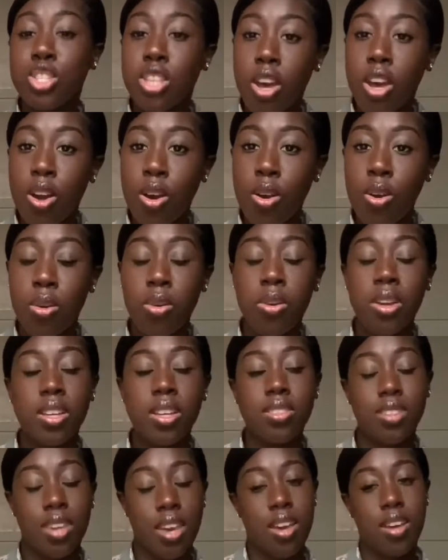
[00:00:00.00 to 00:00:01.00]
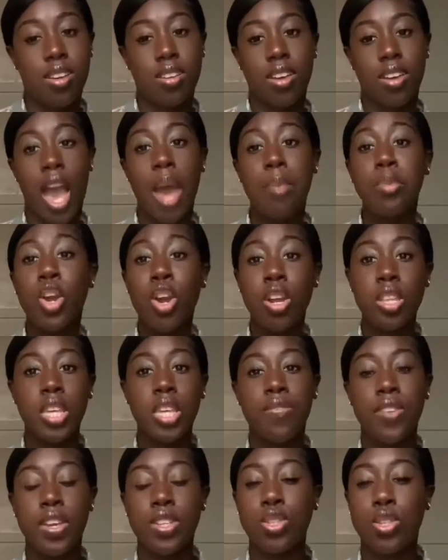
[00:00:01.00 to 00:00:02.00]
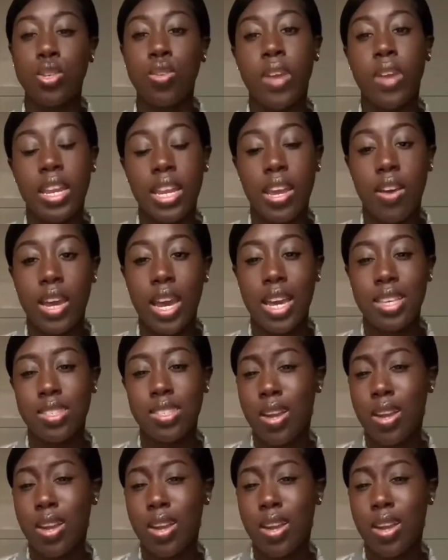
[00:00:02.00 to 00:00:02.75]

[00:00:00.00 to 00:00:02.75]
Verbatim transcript: So yeah, I'm currently phase two right now, guys.